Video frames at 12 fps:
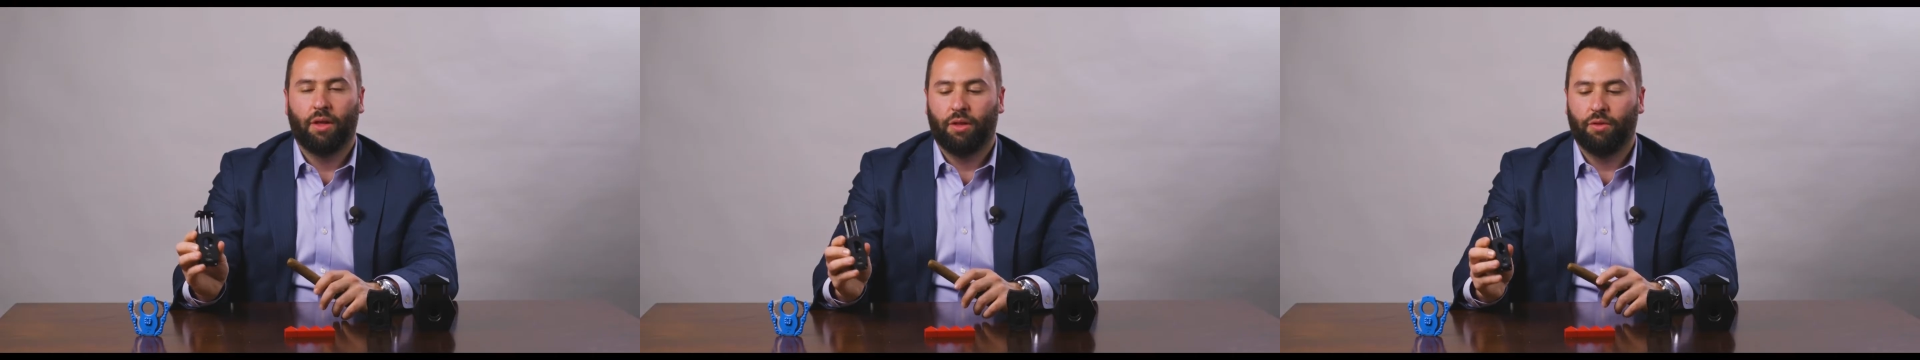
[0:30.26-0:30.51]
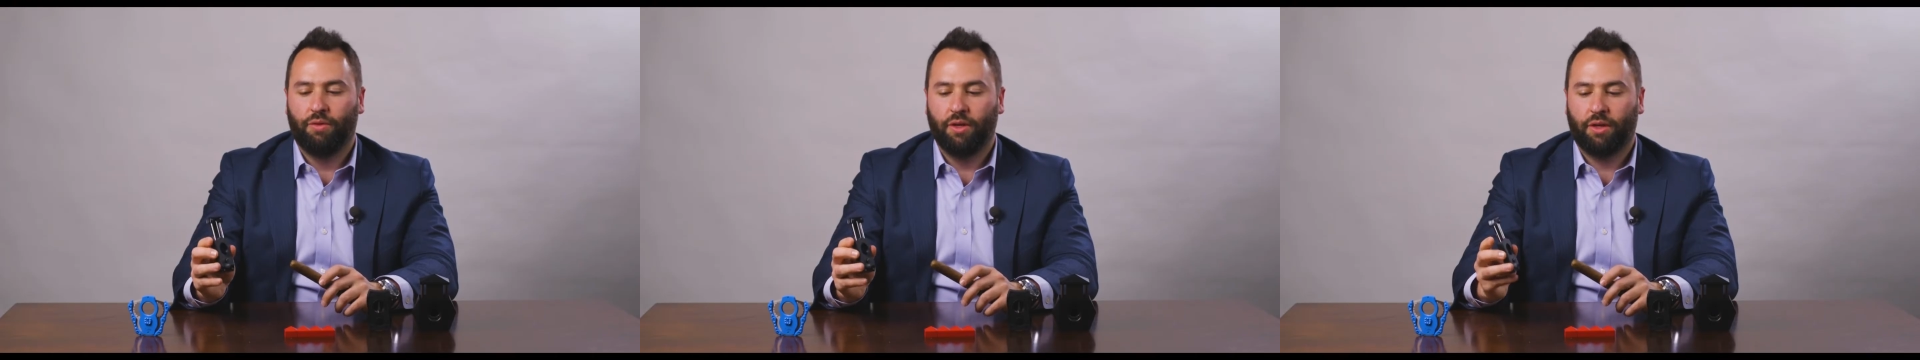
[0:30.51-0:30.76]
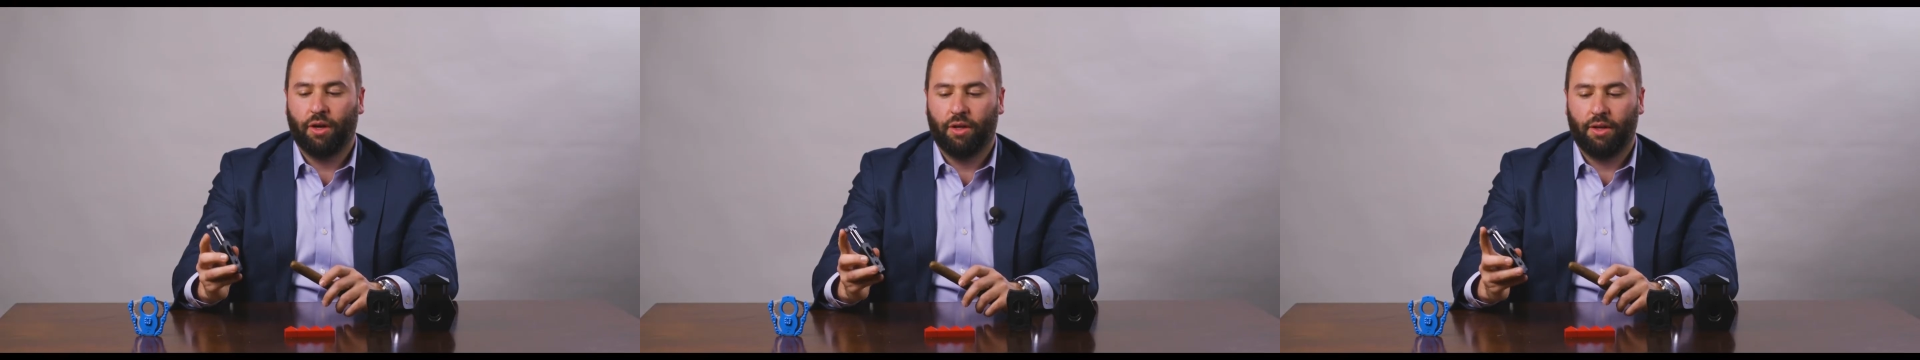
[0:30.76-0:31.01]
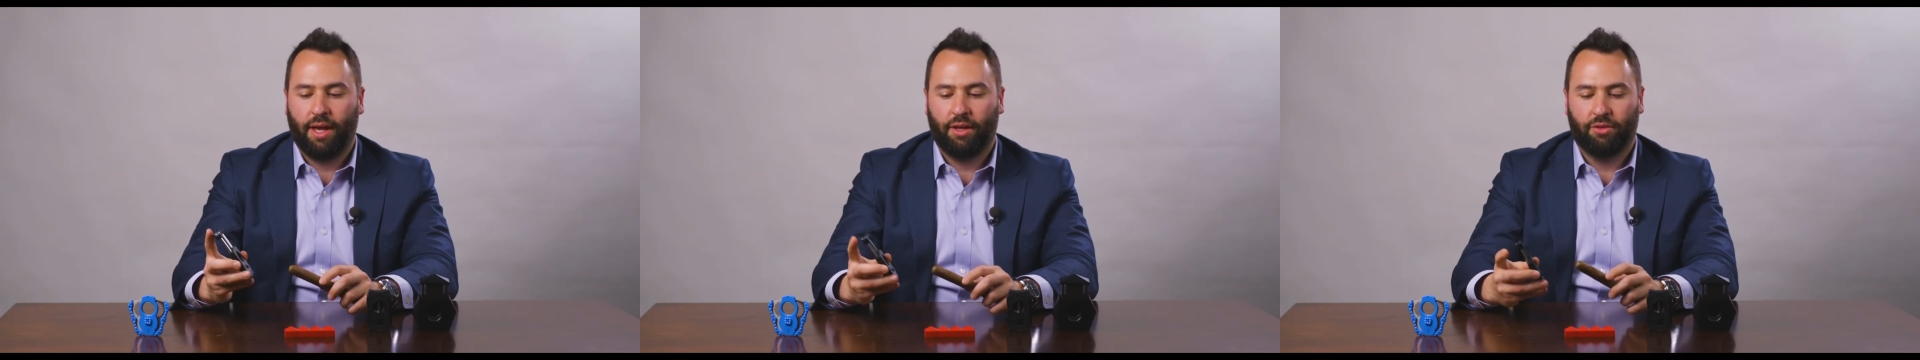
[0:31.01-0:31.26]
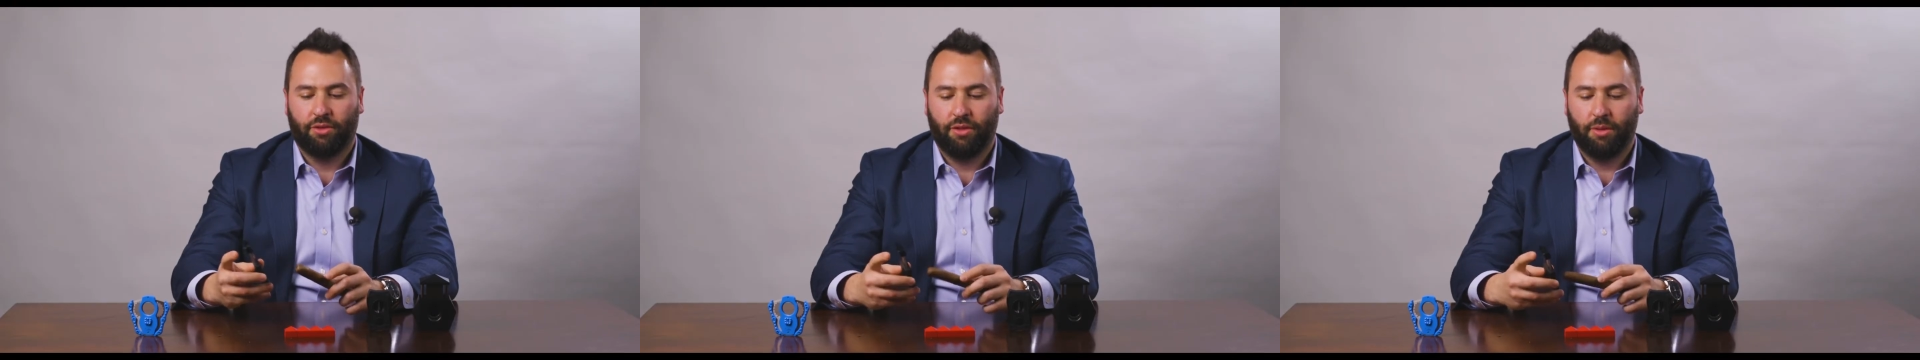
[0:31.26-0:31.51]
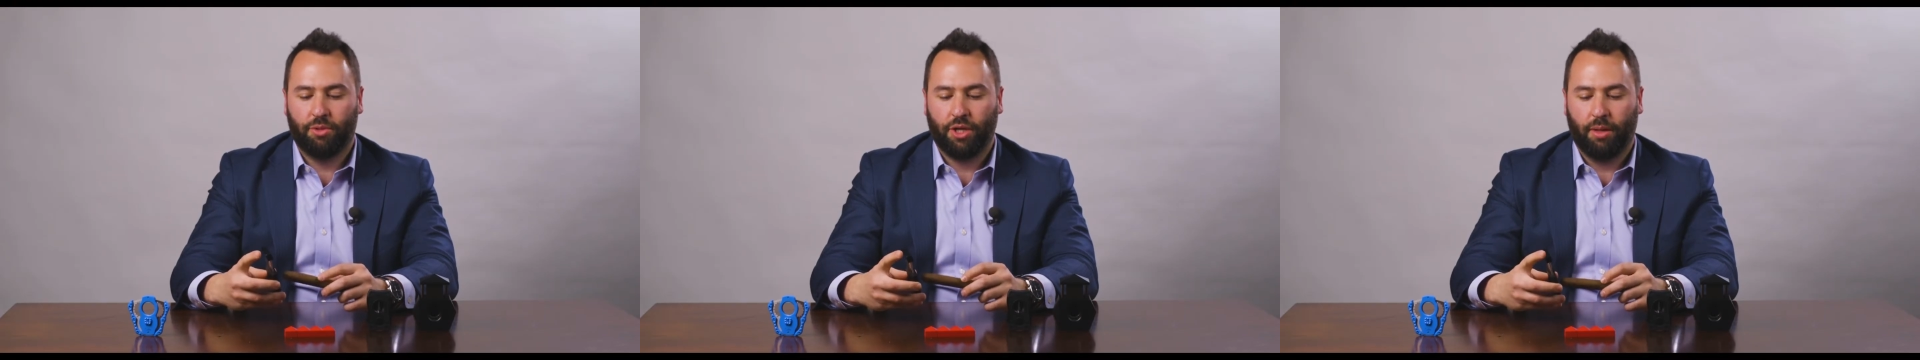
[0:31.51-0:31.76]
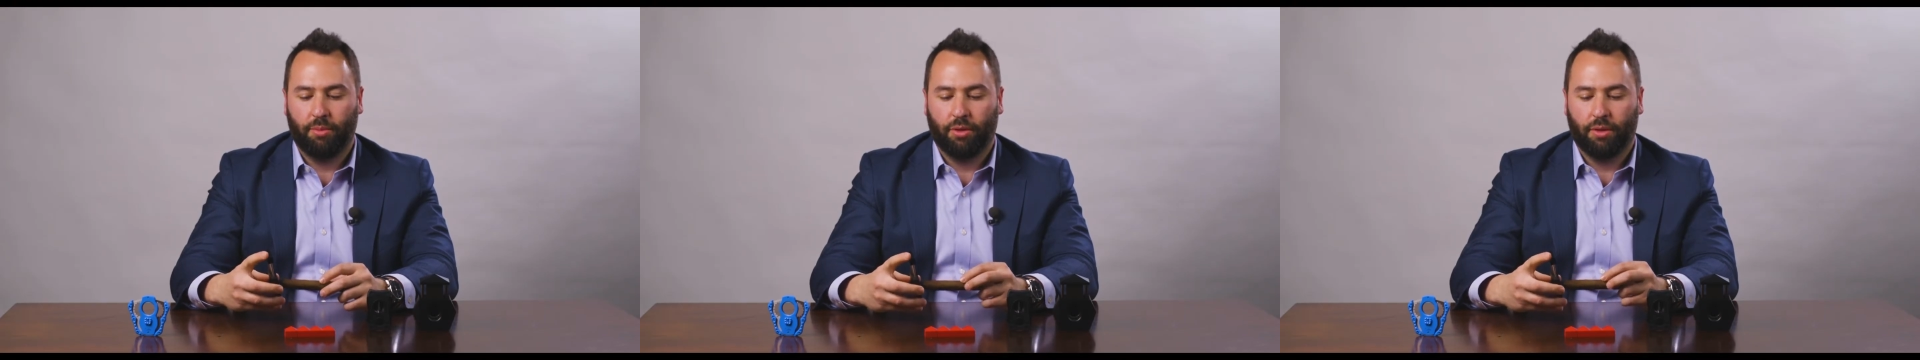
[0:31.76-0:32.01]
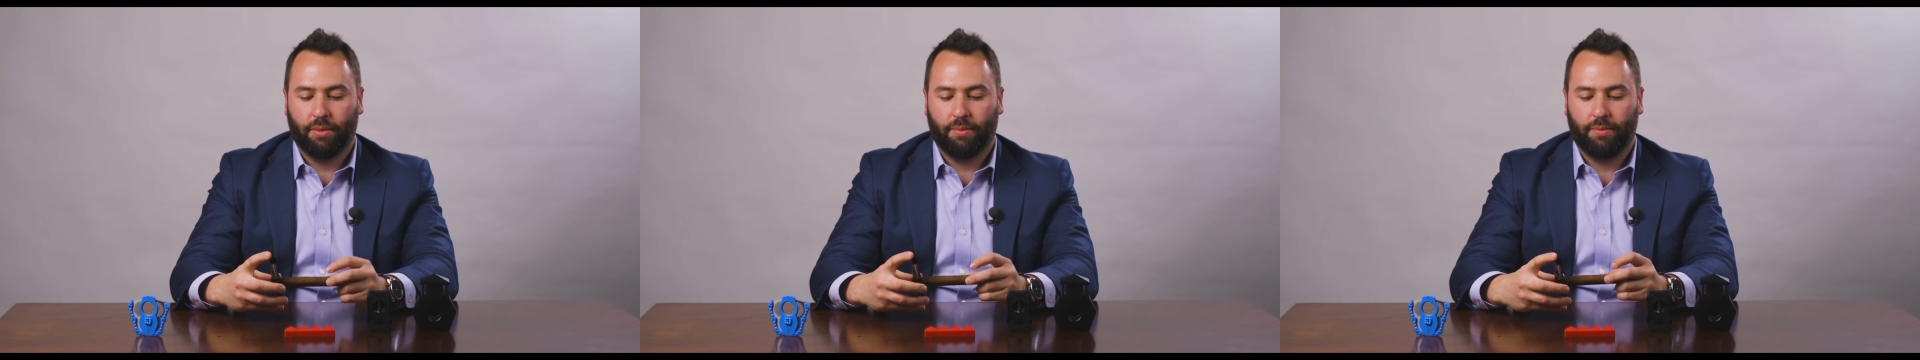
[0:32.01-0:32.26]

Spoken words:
The V-cut has a deep chamber